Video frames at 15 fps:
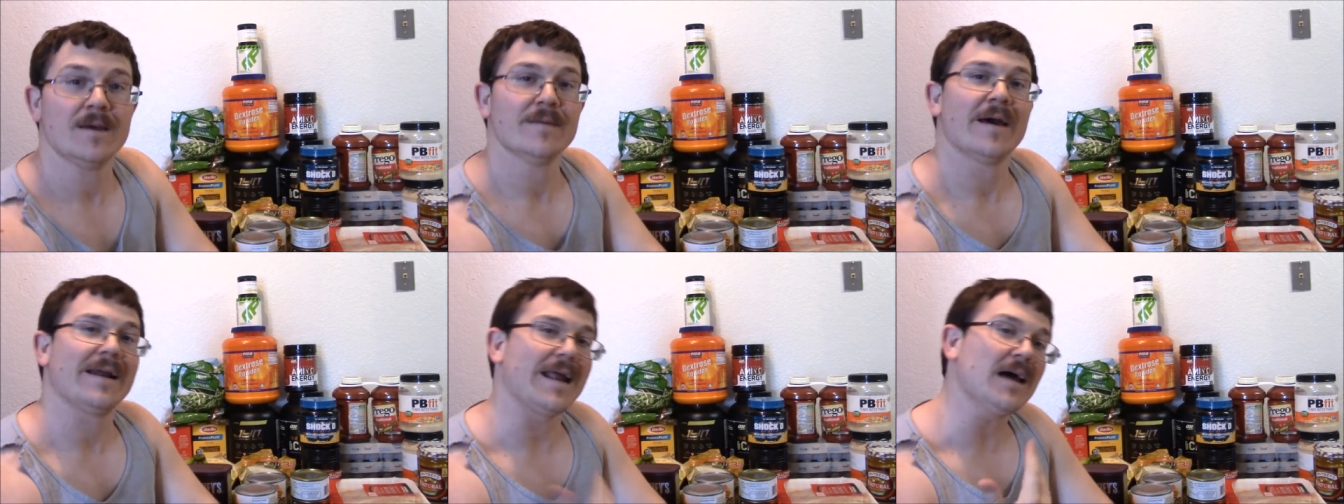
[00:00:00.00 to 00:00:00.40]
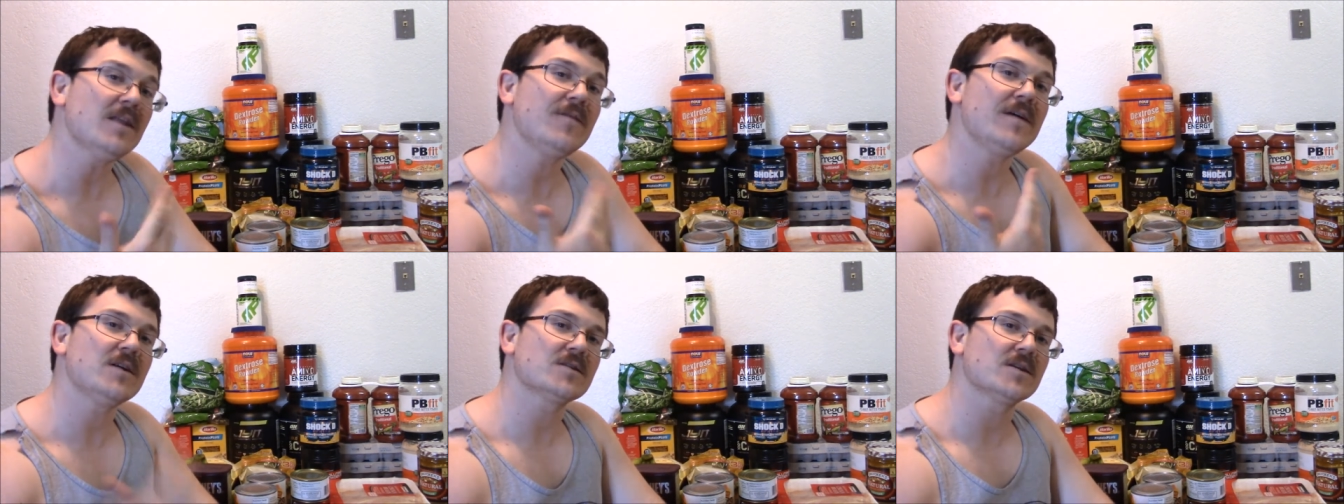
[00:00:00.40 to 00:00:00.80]
And how the
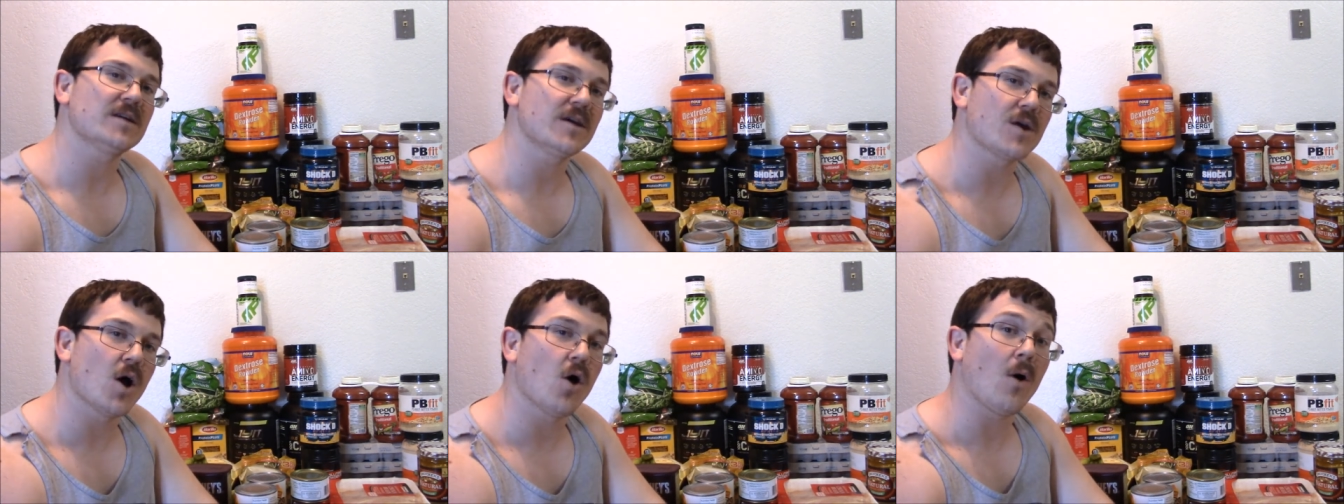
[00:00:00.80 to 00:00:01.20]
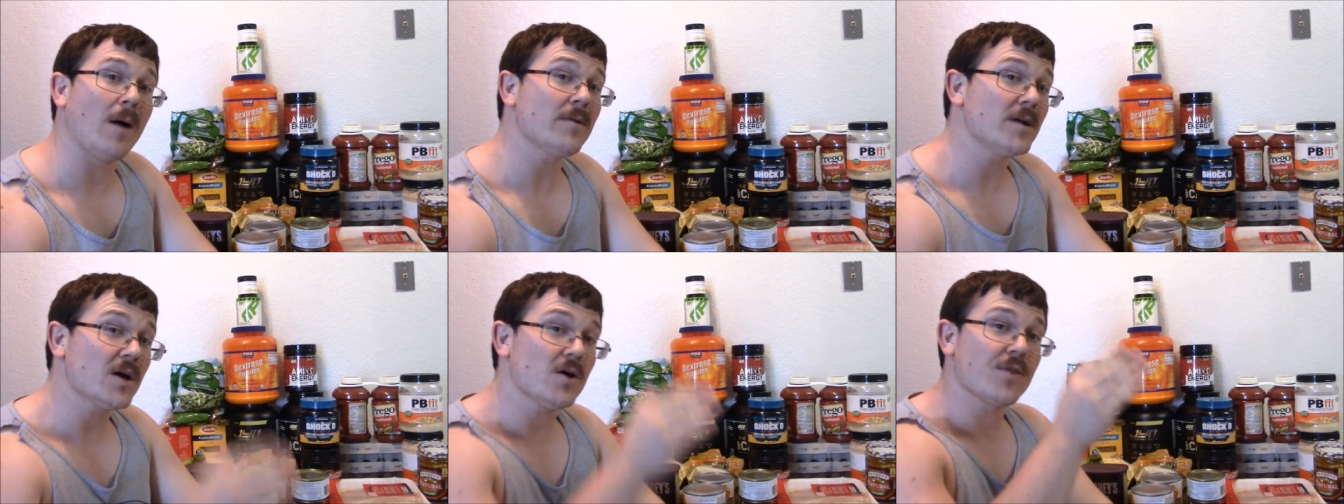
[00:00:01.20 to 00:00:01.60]
video is gonna go, I'm
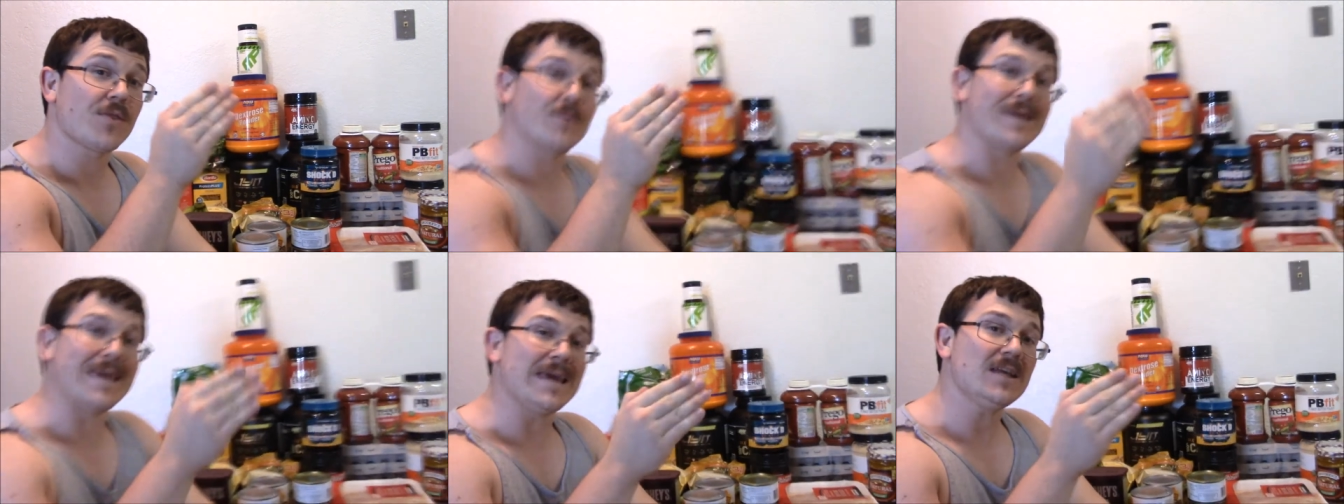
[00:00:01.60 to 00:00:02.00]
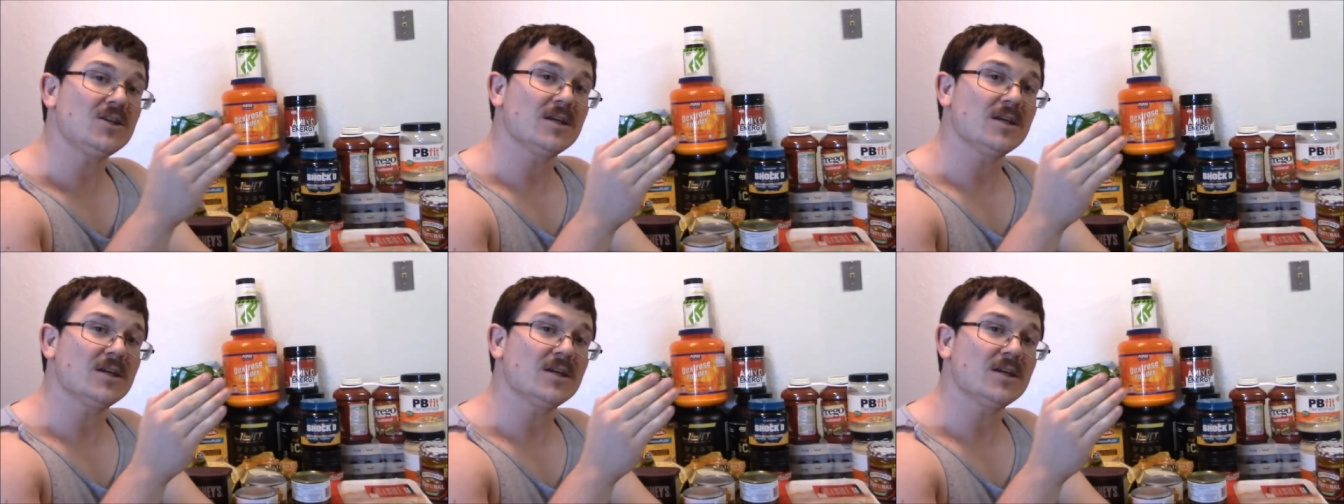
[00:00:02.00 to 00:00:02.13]
gonna go through each